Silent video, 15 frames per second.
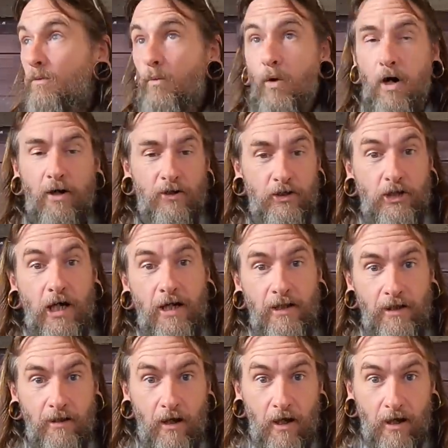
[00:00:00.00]
We're on a
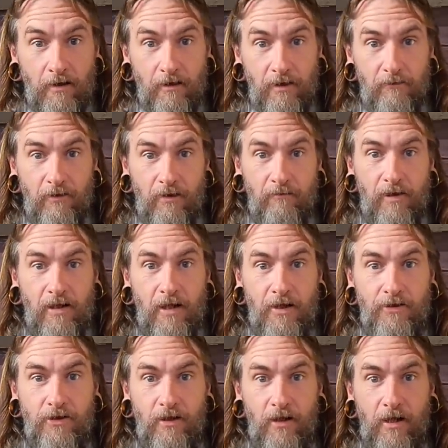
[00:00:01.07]
shiny yacht living a
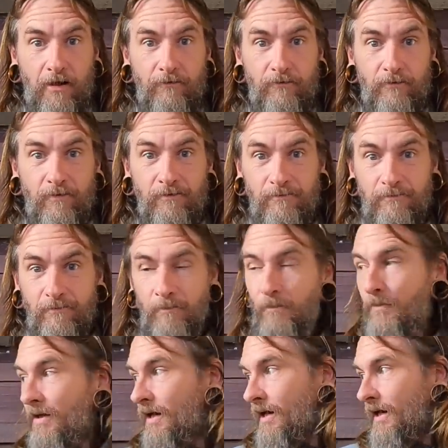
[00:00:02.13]
vacation life.
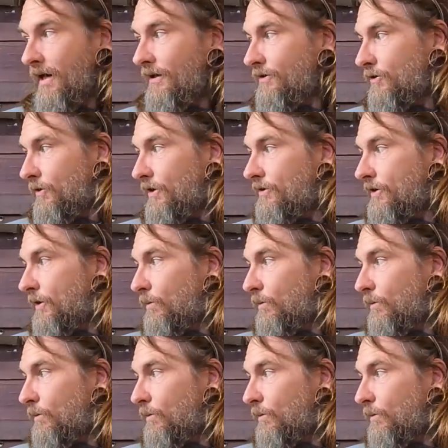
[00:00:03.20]
And so he's